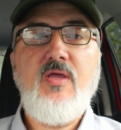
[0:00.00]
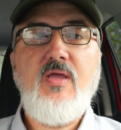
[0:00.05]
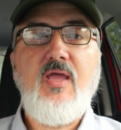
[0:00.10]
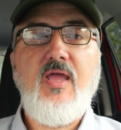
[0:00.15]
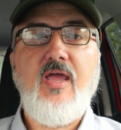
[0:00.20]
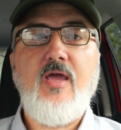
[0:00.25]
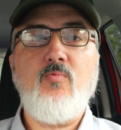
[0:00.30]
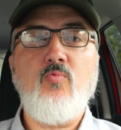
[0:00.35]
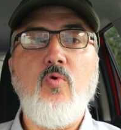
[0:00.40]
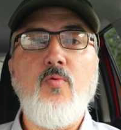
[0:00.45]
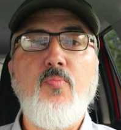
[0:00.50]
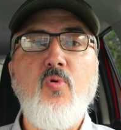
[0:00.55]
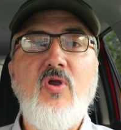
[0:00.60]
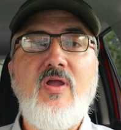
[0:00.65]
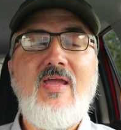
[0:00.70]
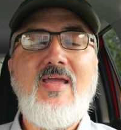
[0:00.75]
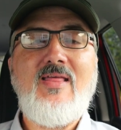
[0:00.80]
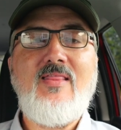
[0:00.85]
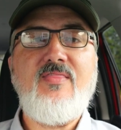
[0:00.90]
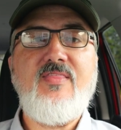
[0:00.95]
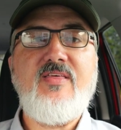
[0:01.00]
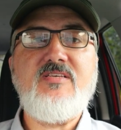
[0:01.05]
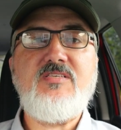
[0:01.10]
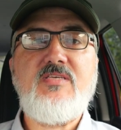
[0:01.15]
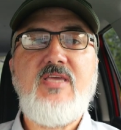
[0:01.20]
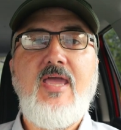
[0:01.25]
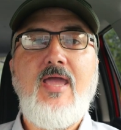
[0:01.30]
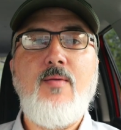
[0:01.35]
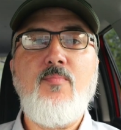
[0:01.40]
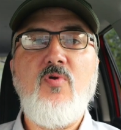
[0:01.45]
and we're bringing this
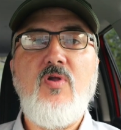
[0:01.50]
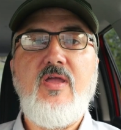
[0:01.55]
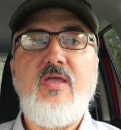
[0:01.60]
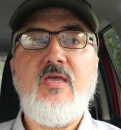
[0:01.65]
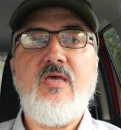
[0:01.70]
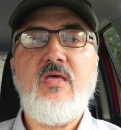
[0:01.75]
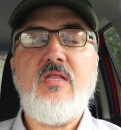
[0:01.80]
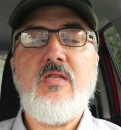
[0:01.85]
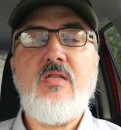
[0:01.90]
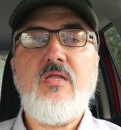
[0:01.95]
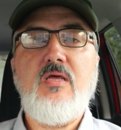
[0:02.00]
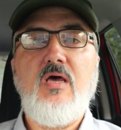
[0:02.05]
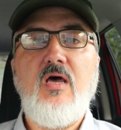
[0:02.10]
camera in